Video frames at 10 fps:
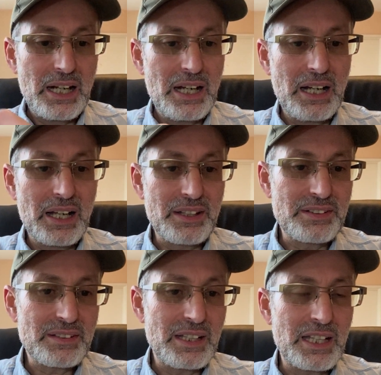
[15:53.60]

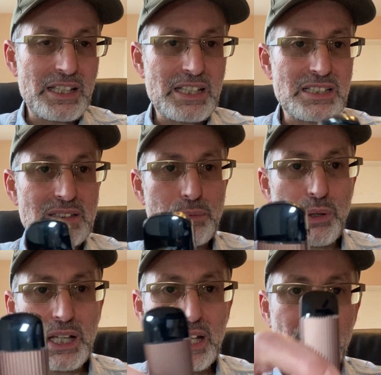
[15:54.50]
and it is
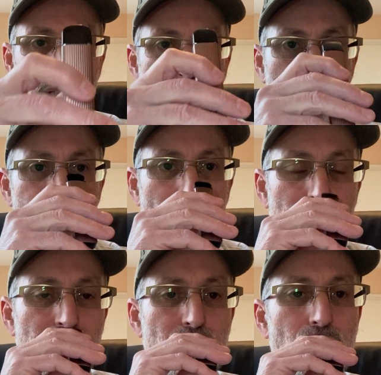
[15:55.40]
wicking no
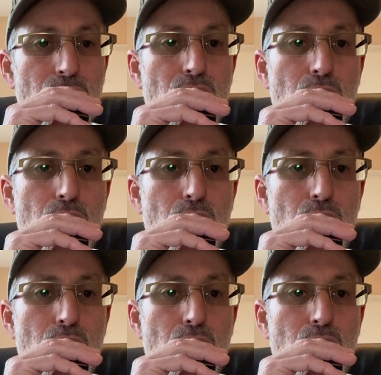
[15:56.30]
problem at all.